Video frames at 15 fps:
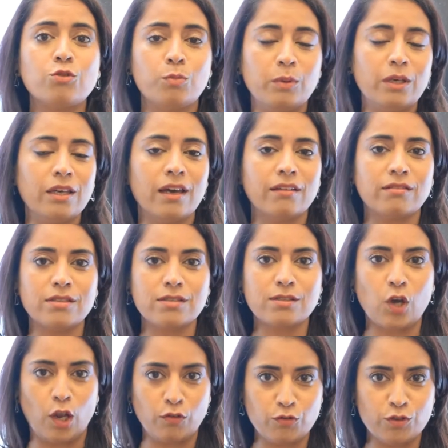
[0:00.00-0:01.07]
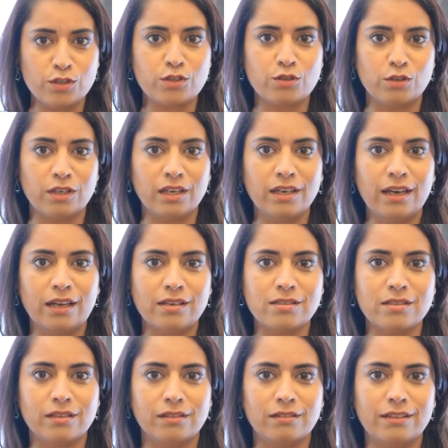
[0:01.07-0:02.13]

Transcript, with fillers: to be at this conference today, and